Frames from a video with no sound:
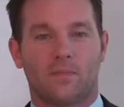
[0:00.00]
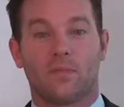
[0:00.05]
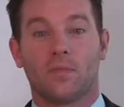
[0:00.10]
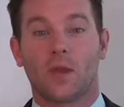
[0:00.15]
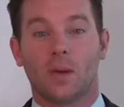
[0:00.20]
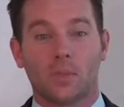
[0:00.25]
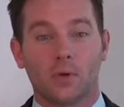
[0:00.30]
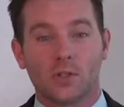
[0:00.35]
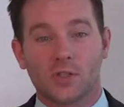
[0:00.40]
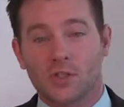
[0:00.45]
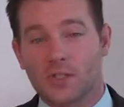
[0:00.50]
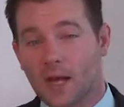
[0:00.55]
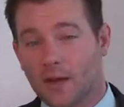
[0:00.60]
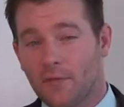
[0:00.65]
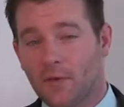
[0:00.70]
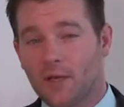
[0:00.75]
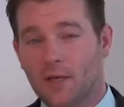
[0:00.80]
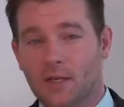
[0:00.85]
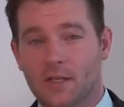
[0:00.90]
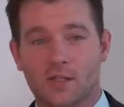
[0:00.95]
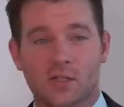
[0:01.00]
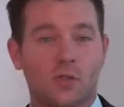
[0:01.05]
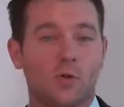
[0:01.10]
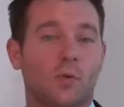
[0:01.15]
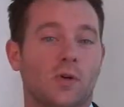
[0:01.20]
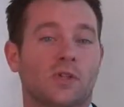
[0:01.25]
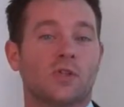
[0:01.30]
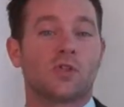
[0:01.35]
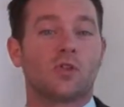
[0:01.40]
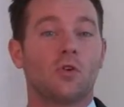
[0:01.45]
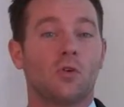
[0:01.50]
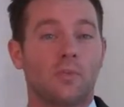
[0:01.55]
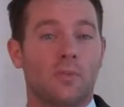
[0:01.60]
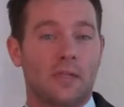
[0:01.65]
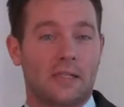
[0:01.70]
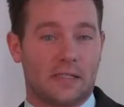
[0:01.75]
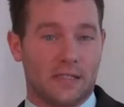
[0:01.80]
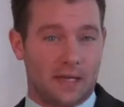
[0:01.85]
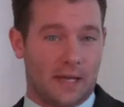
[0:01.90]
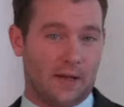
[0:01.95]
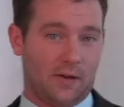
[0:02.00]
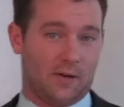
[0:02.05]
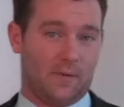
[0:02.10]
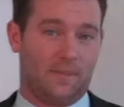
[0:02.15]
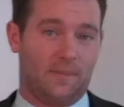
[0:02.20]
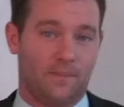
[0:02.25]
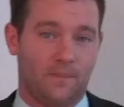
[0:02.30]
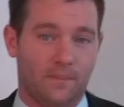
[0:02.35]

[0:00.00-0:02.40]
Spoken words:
Number 7 is to assume the sale.